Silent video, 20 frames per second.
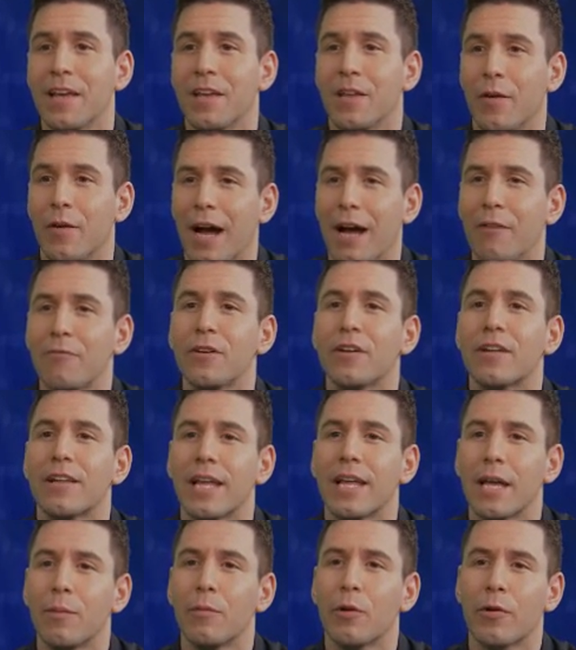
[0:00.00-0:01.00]
You have to
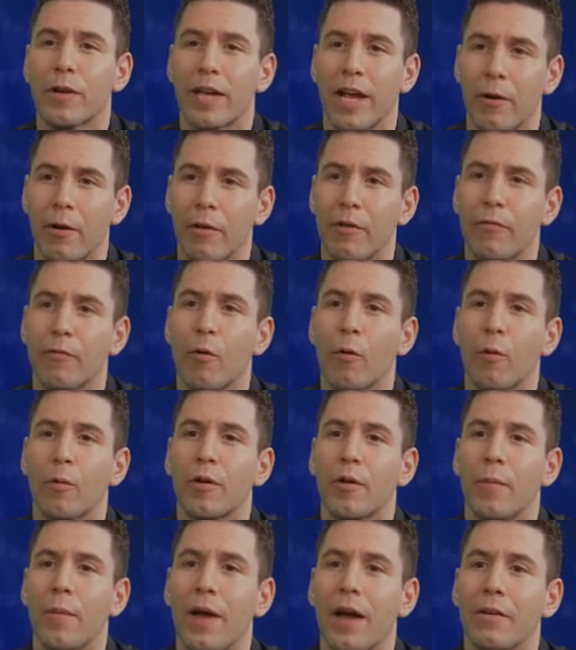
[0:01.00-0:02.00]
claim your carry
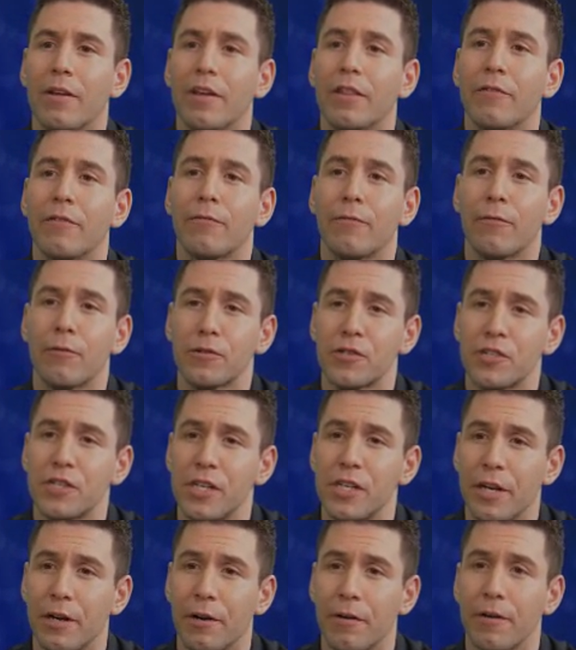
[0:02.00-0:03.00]
forward amount in the first
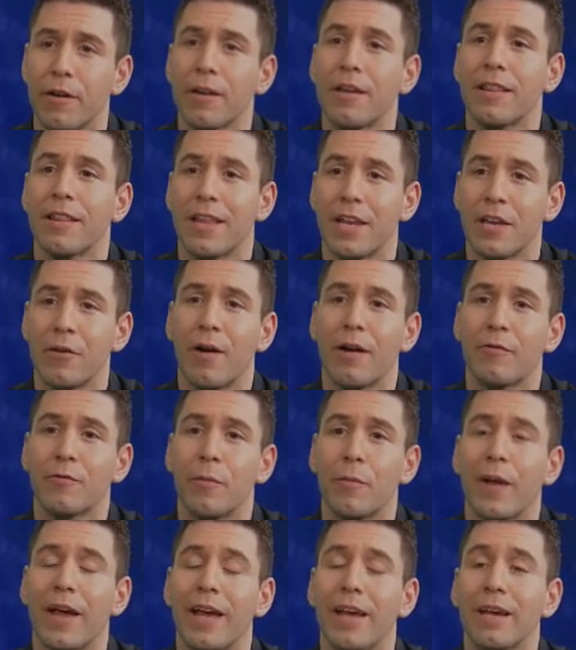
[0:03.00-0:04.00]
year that you have
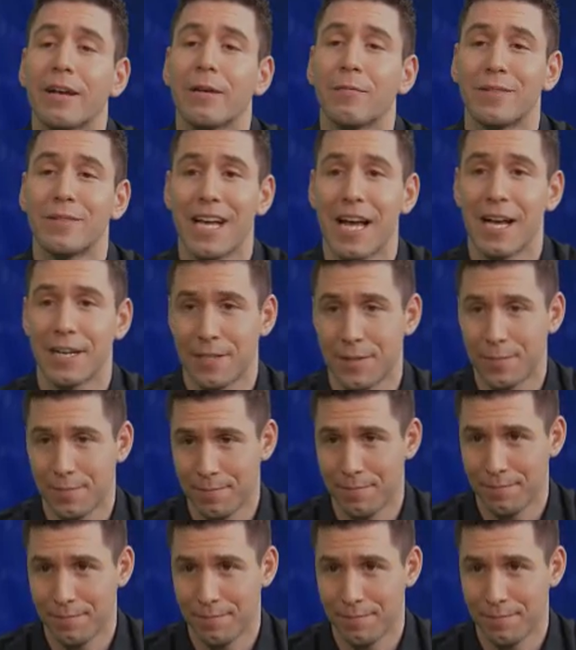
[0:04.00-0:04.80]
to pay income tax.